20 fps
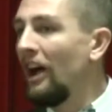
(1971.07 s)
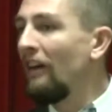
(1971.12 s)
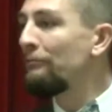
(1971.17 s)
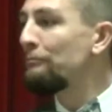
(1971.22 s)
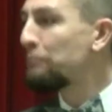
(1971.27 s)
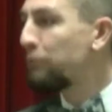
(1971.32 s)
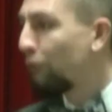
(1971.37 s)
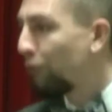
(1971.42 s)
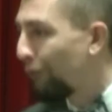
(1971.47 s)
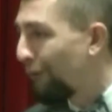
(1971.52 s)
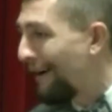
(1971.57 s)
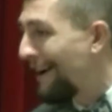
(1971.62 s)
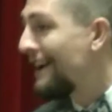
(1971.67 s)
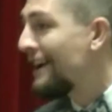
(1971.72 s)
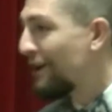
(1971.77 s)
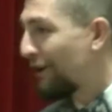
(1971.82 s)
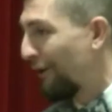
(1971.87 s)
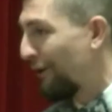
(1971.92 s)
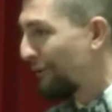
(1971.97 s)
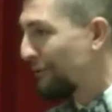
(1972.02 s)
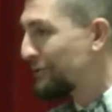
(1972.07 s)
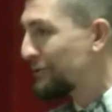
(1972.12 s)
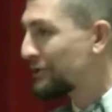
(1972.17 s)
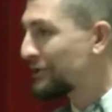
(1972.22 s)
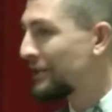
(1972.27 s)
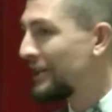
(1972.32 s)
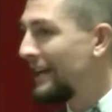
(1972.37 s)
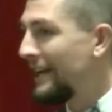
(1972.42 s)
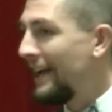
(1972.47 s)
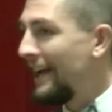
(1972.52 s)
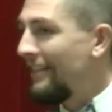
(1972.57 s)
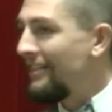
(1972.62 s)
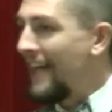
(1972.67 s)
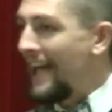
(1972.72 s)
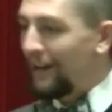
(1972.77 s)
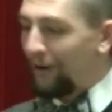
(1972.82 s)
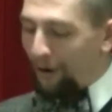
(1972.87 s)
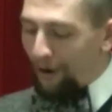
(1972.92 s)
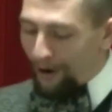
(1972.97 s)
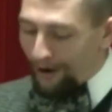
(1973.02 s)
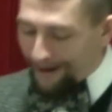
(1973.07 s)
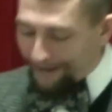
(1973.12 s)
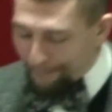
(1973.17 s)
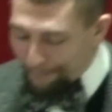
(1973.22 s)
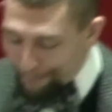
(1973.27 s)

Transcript: of prayers that are